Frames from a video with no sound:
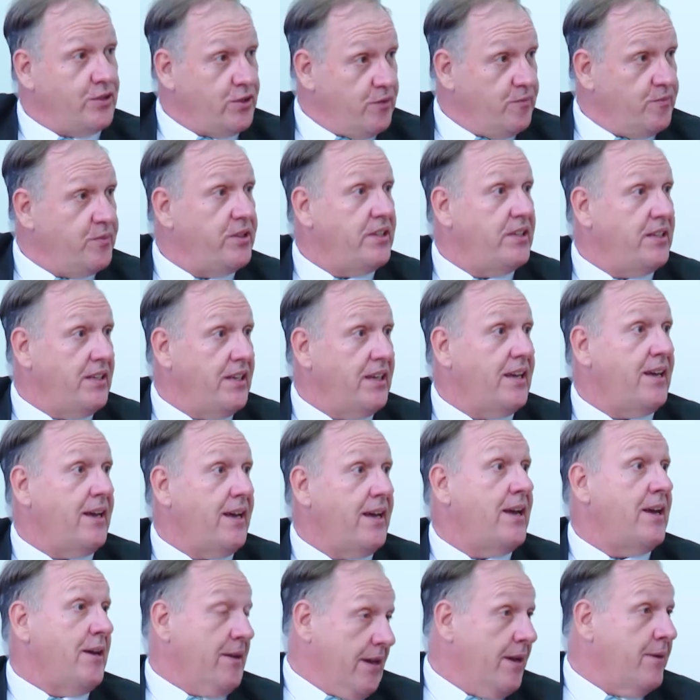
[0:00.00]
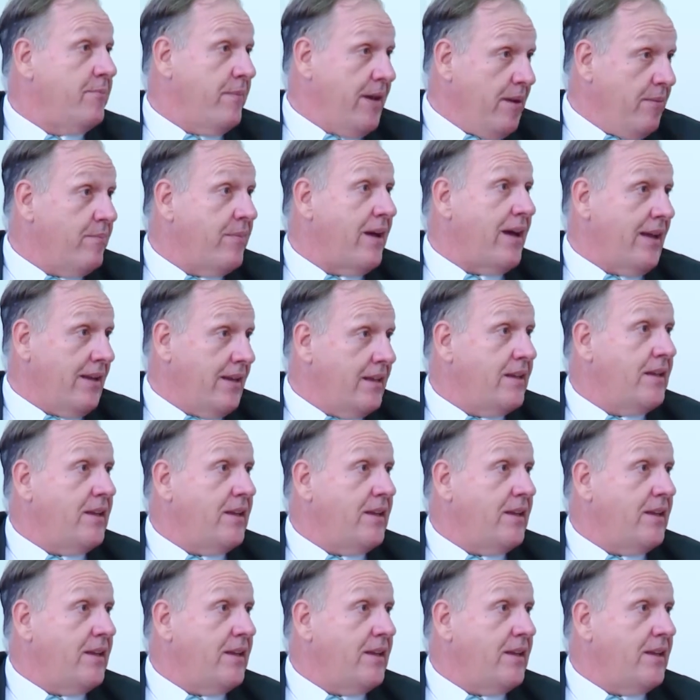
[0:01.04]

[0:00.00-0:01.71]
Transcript: to be a member